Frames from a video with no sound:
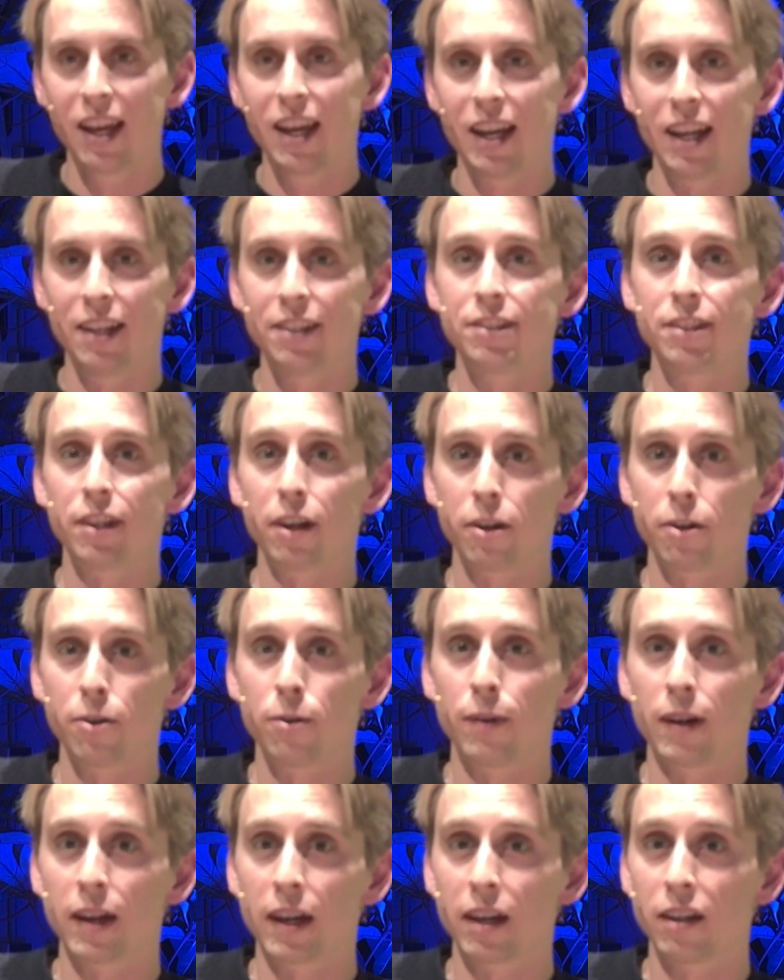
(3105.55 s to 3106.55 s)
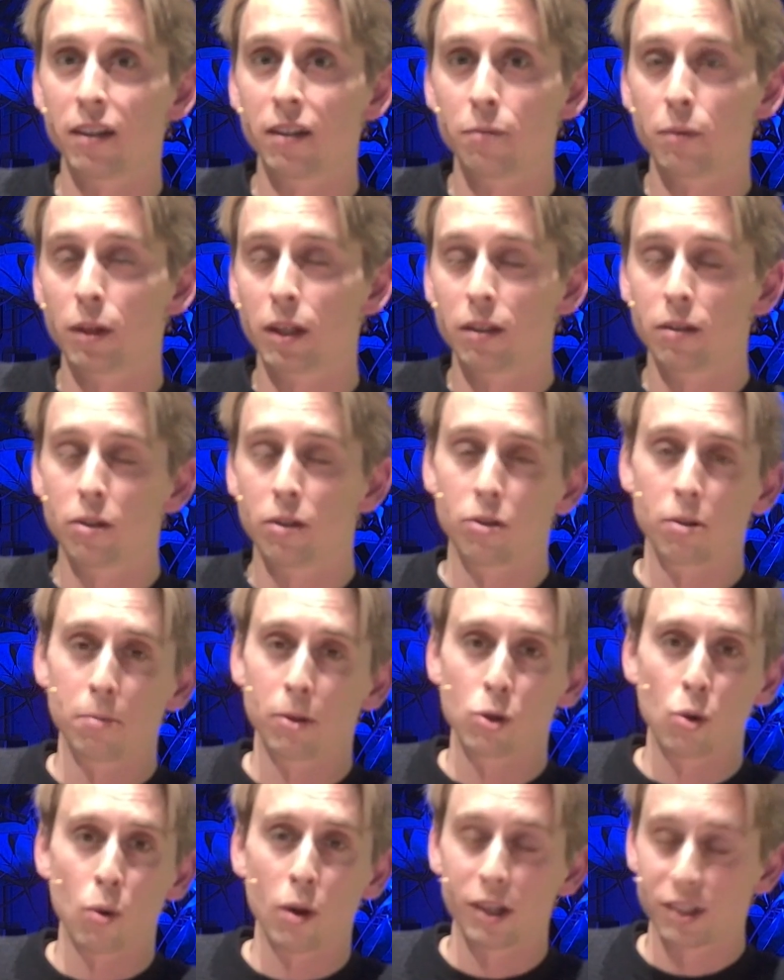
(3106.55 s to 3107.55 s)
And so, uh, well, horrible
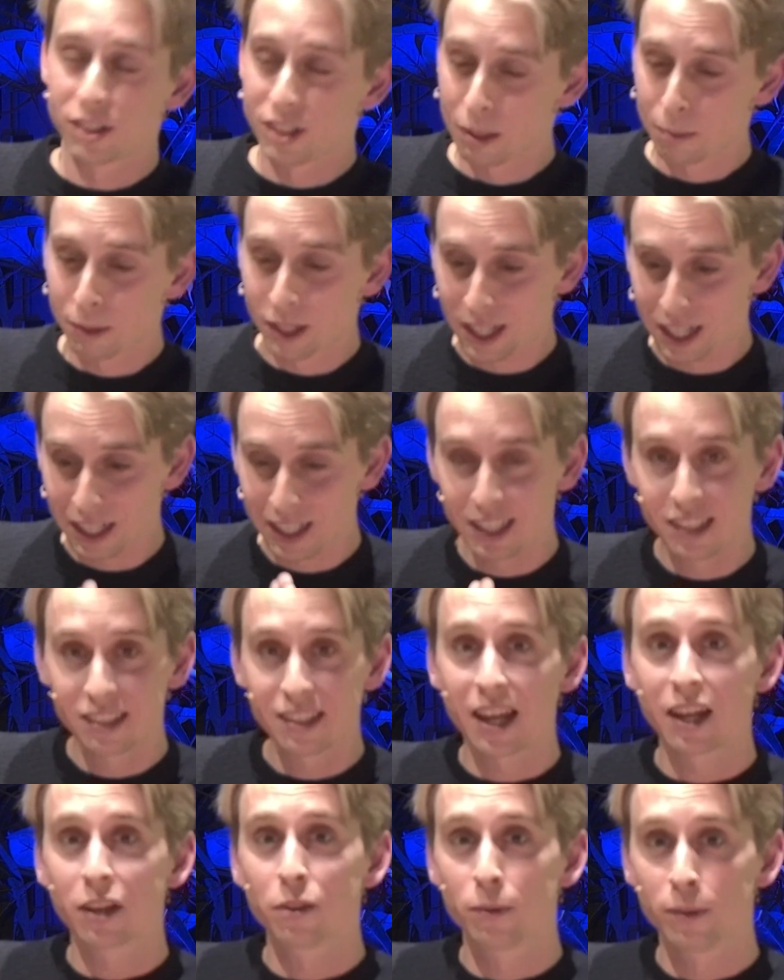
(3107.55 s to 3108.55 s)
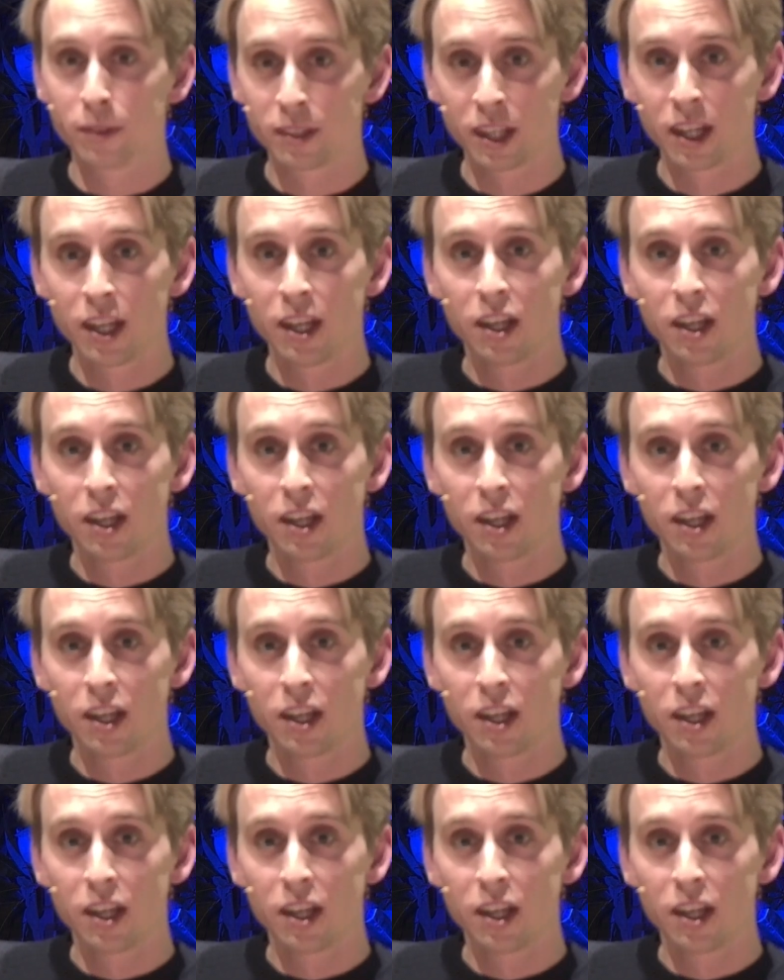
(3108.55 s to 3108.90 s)
quality, but at least I could